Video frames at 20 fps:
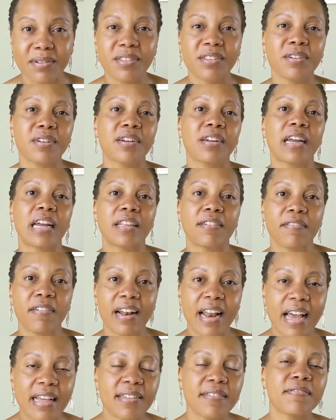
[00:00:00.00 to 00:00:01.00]
they're kind of
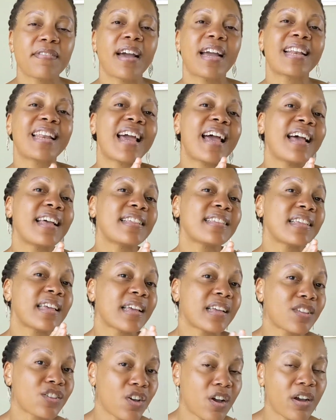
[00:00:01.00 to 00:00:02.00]
classified as
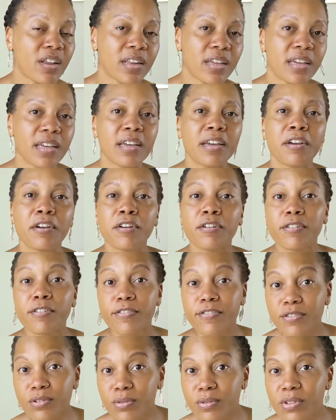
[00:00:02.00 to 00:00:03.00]
exotic
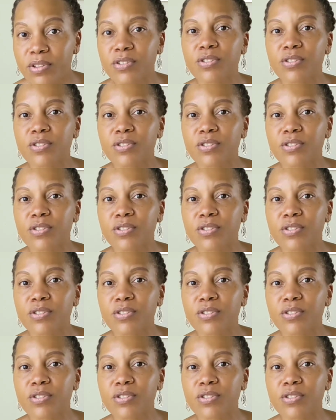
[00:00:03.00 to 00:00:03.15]
fruits,